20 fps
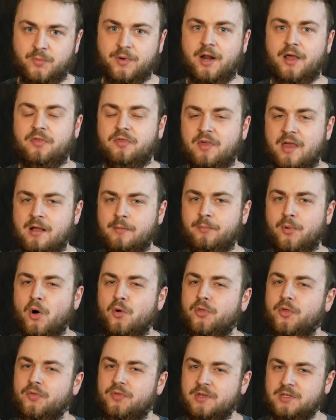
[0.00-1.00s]
But I think
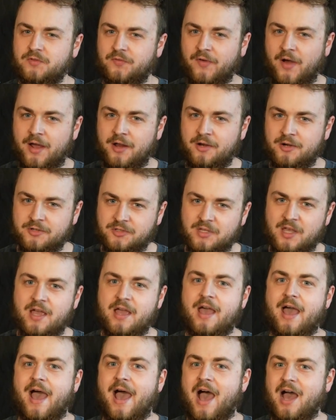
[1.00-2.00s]
both of these fighters
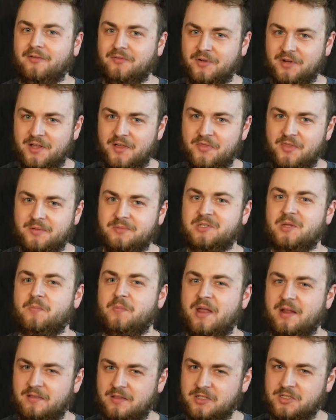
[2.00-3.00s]
have it in them to
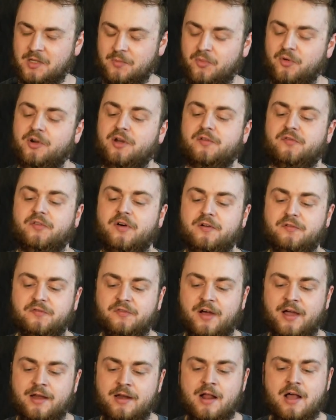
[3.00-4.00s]
make this a pretty fun
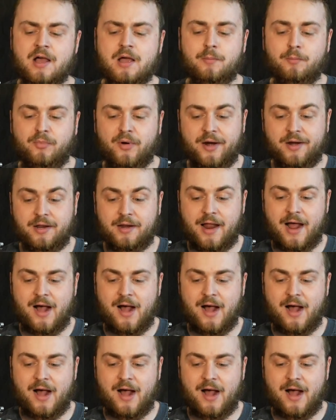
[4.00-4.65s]
fight. Brendan